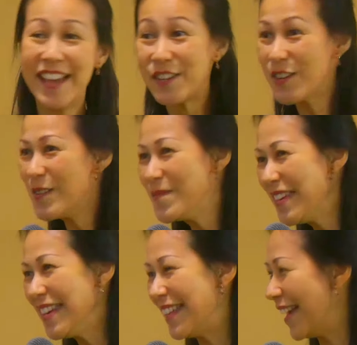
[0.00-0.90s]
show
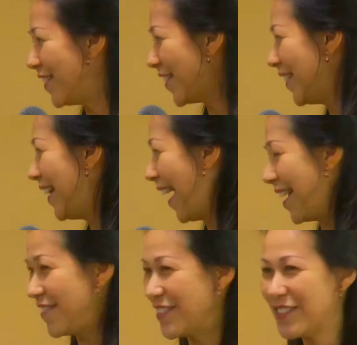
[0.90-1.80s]
me that you're
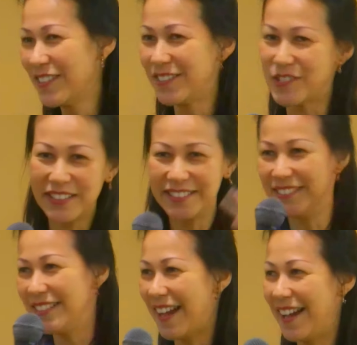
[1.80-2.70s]
alive, you know, do a
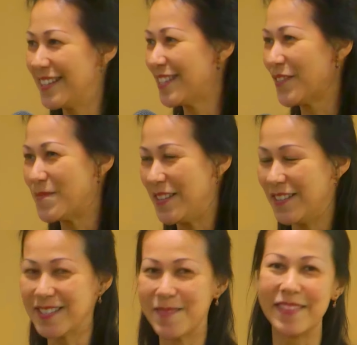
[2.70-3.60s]
little dance for me
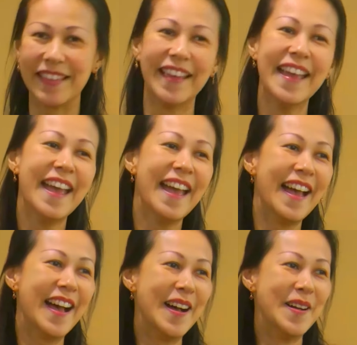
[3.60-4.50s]
or something.
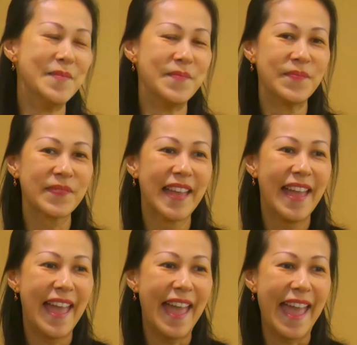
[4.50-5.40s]

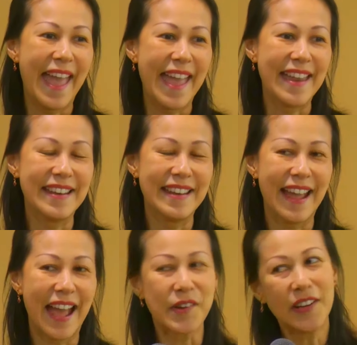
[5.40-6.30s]
And
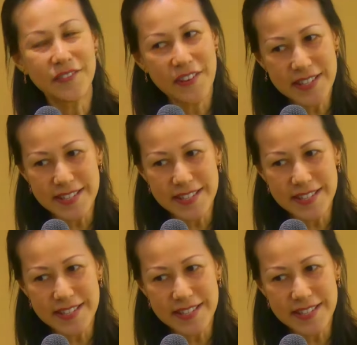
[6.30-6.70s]
I got very